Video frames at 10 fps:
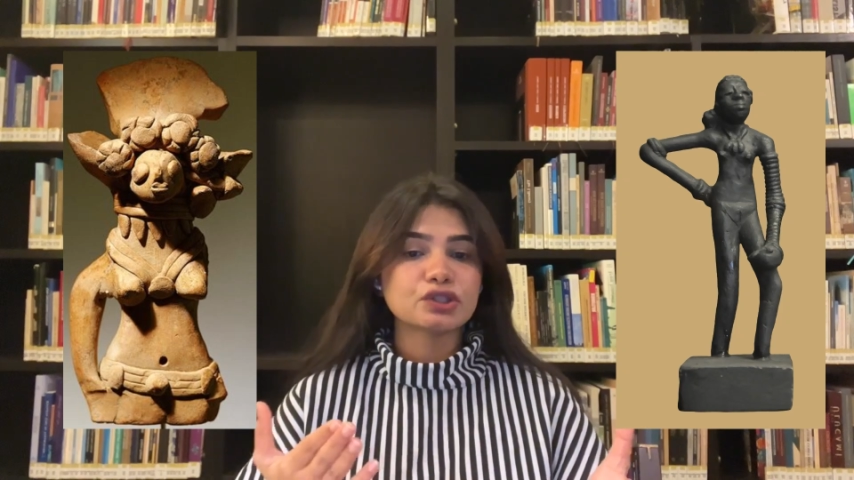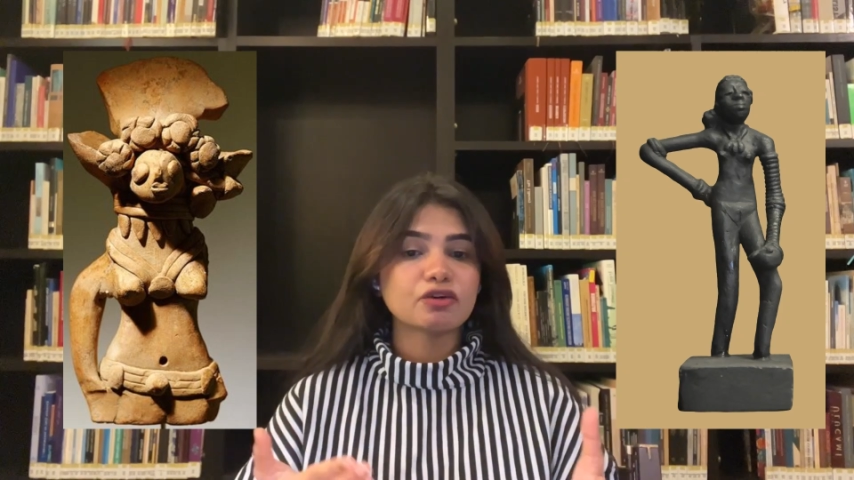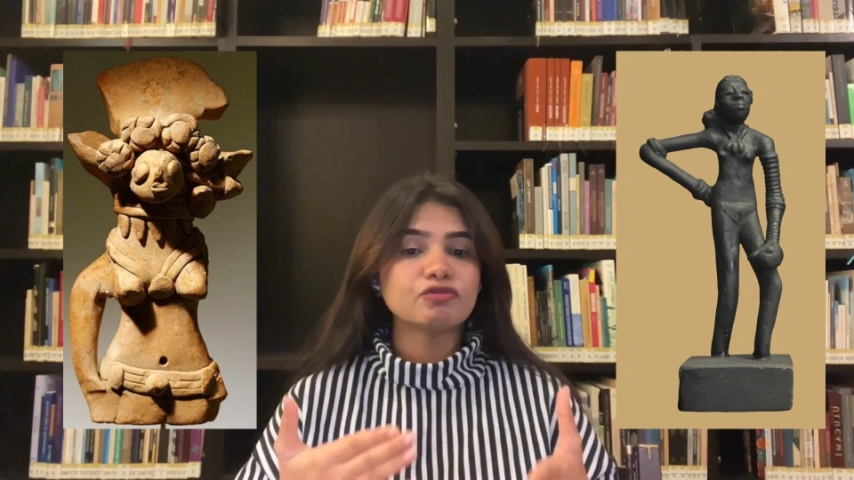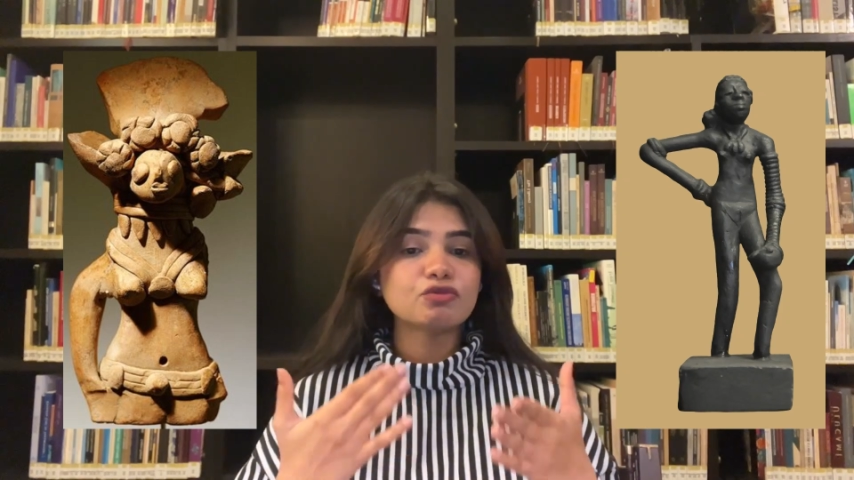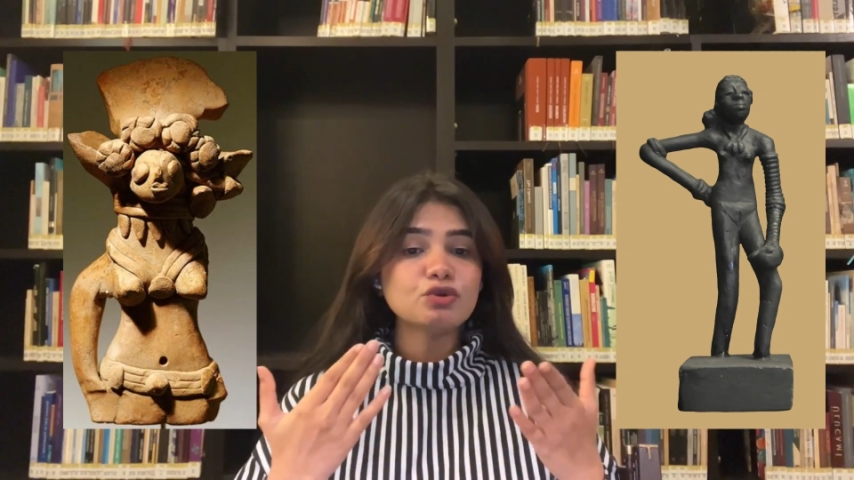a
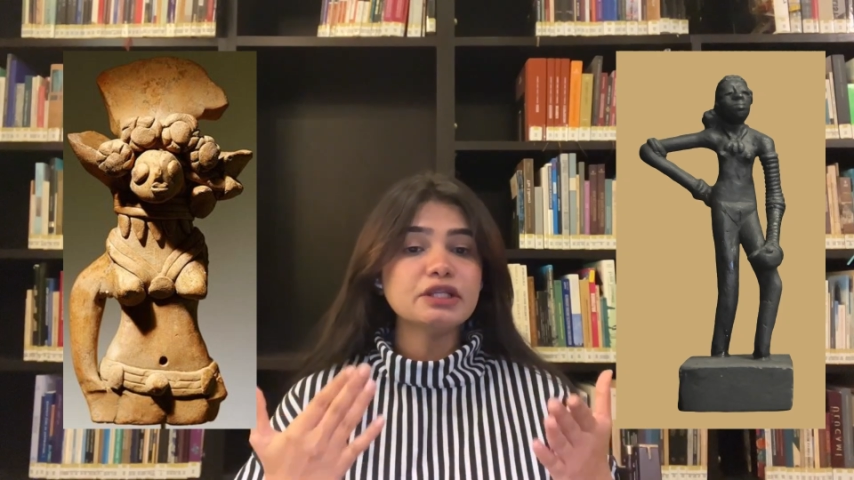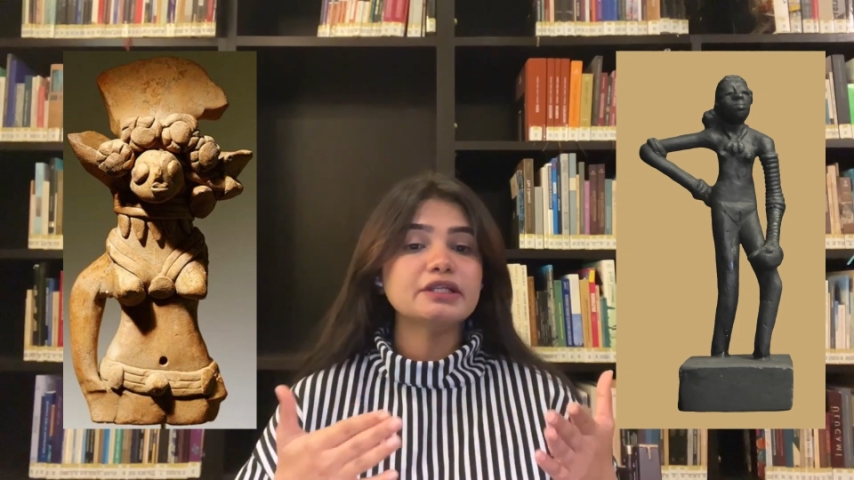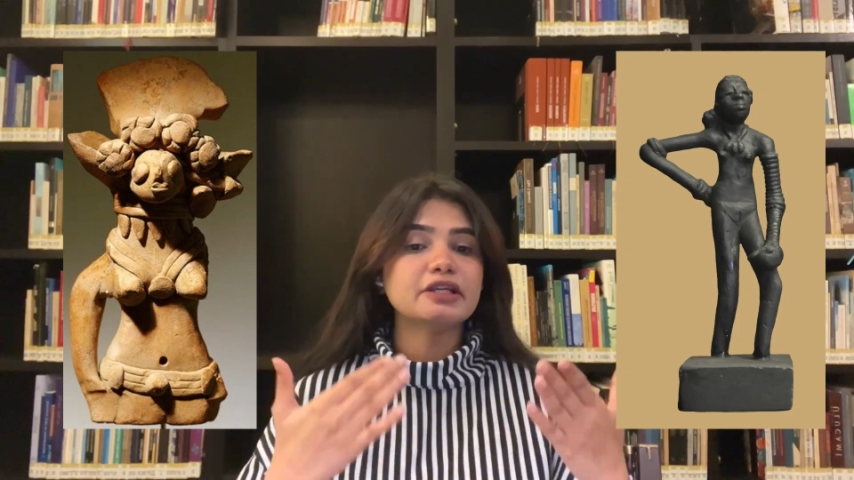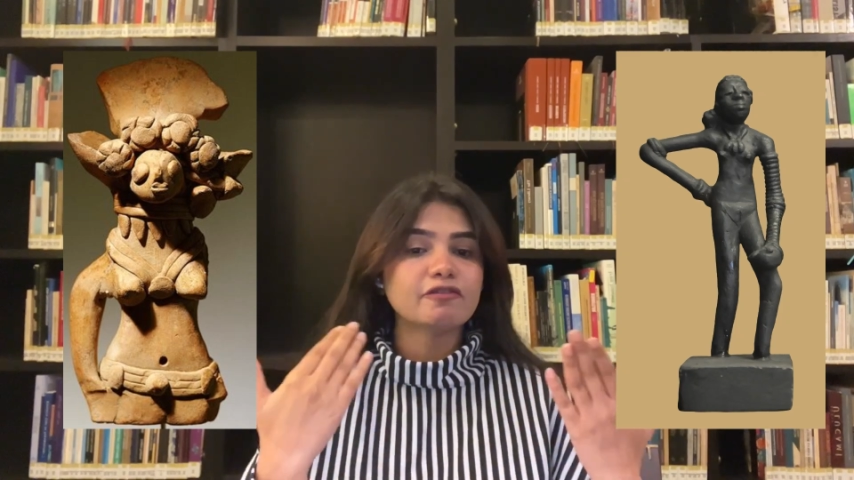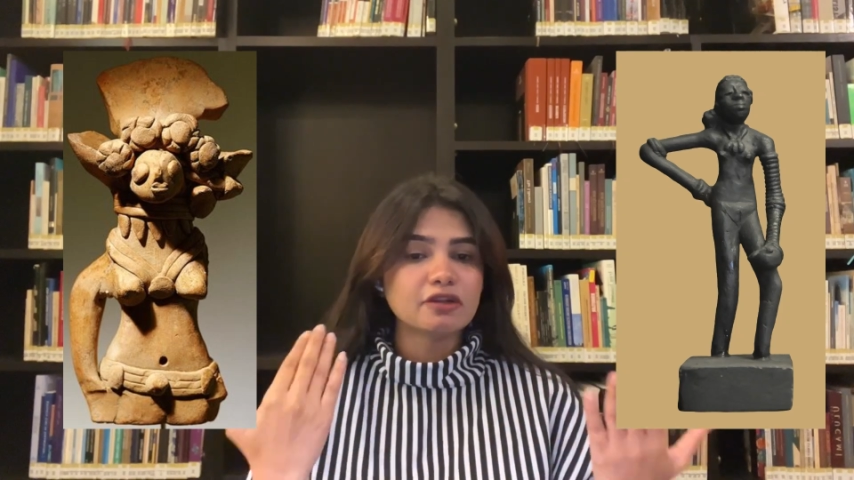fully
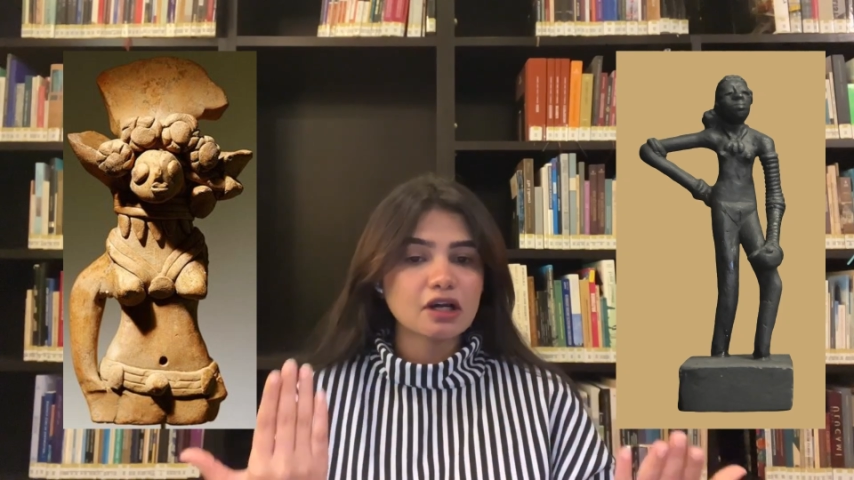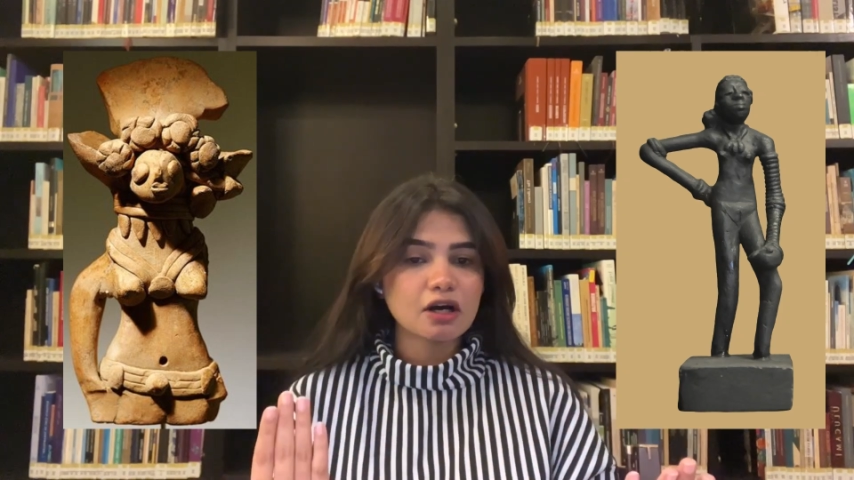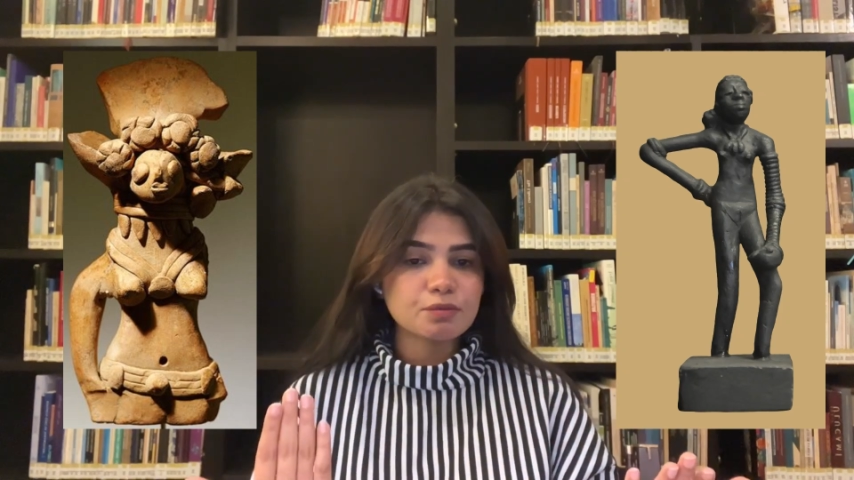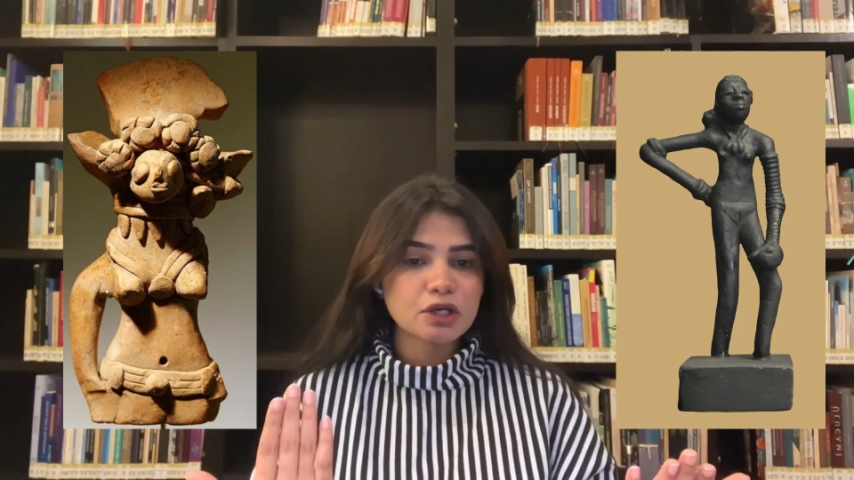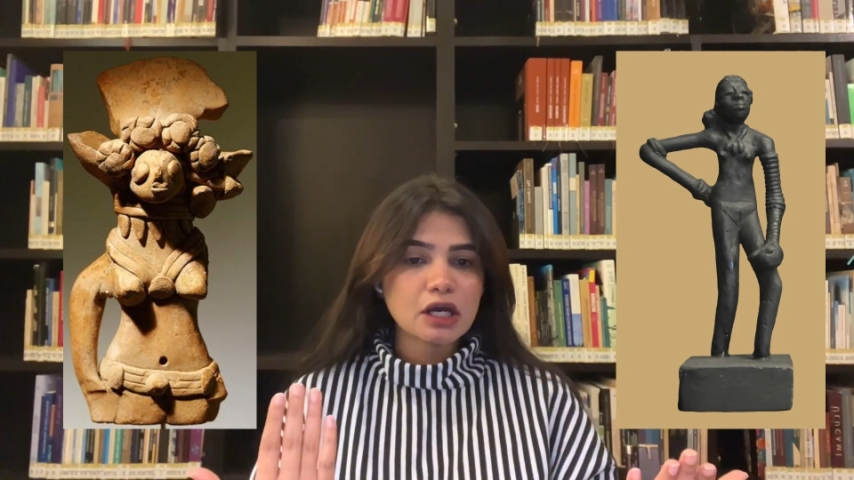developed